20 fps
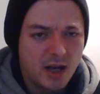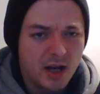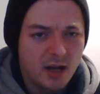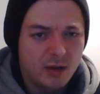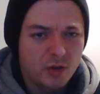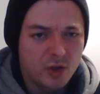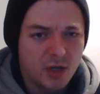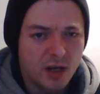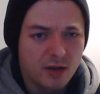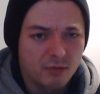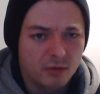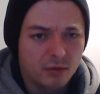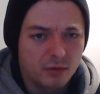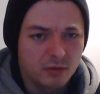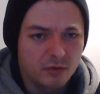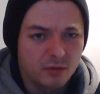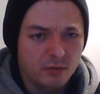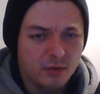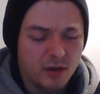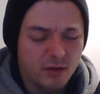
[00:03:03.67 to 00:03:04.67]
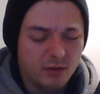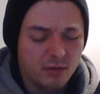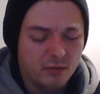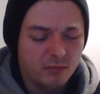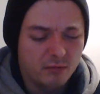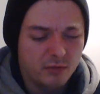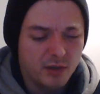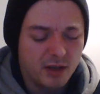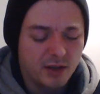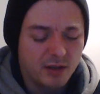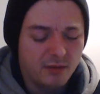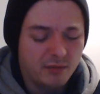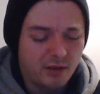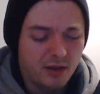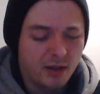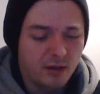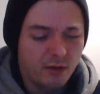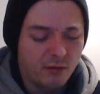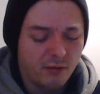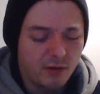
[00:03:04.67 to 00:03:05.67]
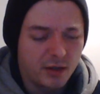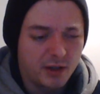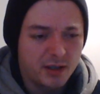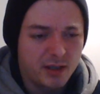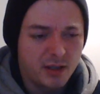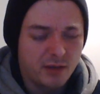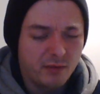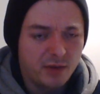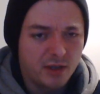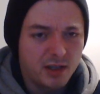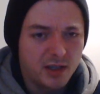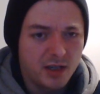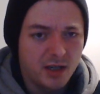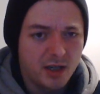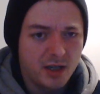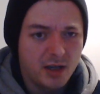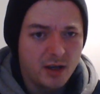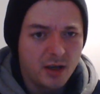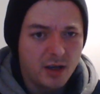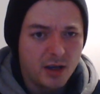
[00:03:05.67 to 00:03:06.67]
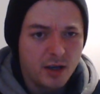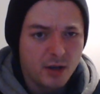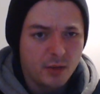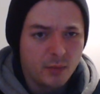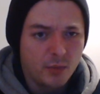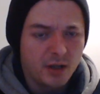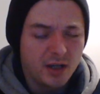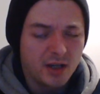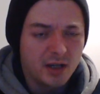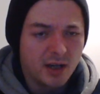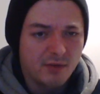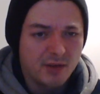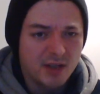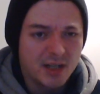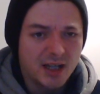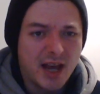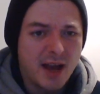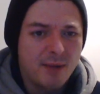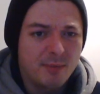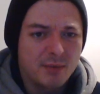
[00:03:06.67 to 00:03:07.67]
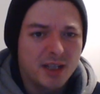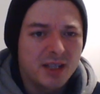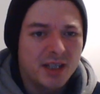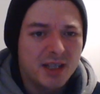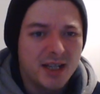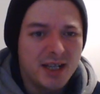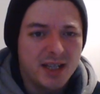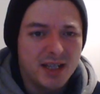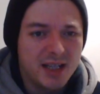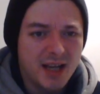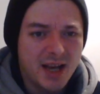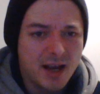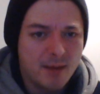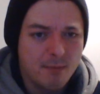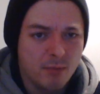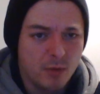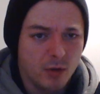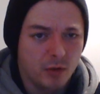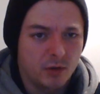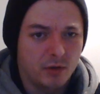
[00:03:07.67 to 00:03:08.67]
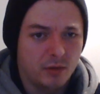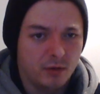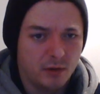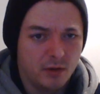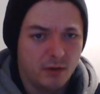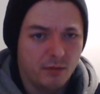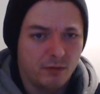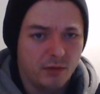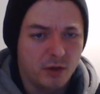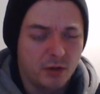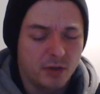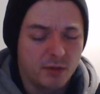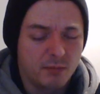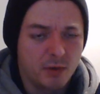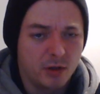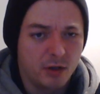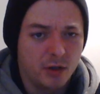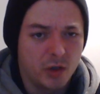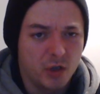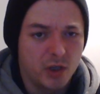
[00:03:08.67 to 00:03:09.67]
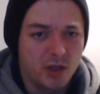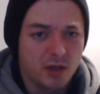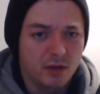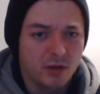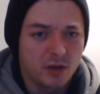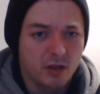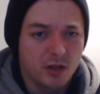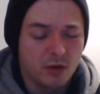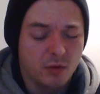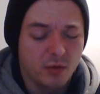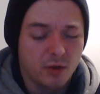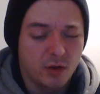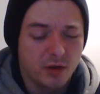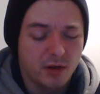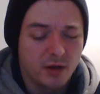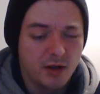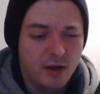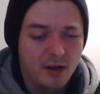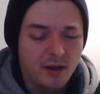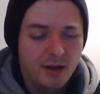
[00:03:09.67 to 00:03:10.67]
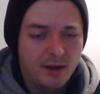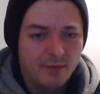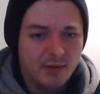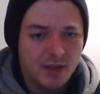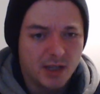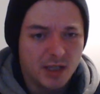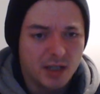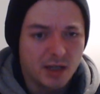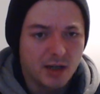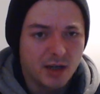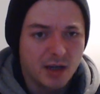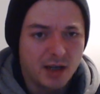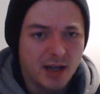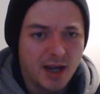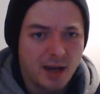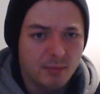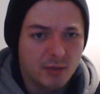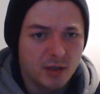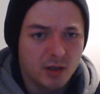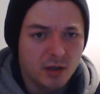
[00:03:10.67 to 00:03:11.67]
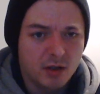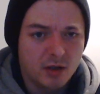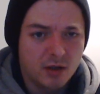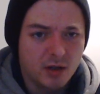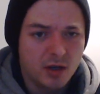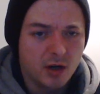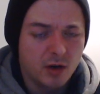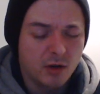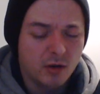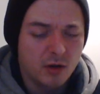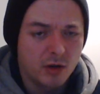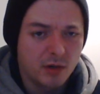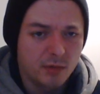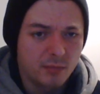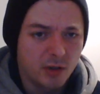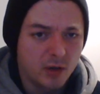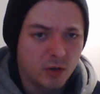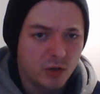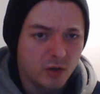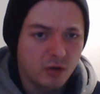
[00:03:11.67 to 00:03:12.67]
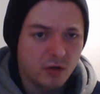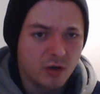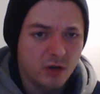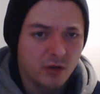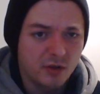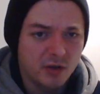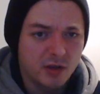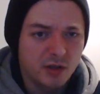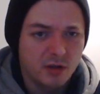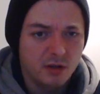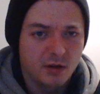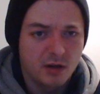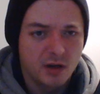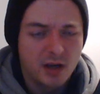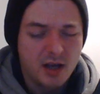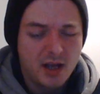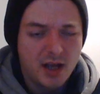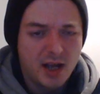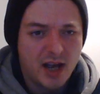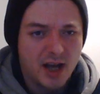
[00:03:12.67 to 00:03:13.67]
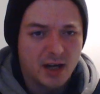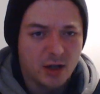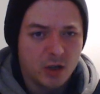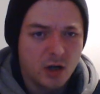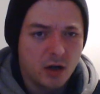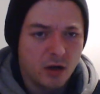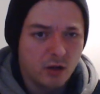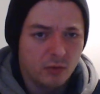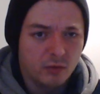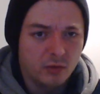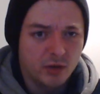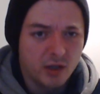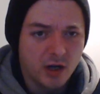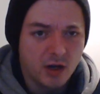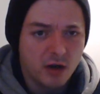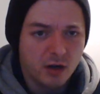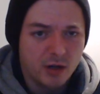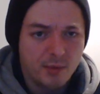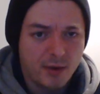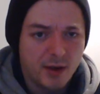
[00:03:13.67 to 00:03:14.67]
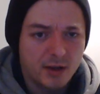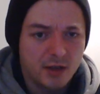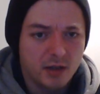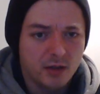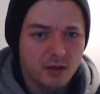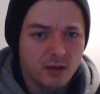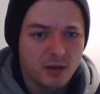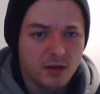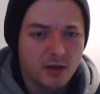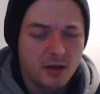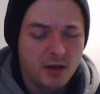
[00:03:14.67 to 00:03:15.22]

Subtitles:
general theory of relativity. We need, like, this lambda CDM model of cosmology and so on. This, like, lambda, cosmological constant and cold dark matter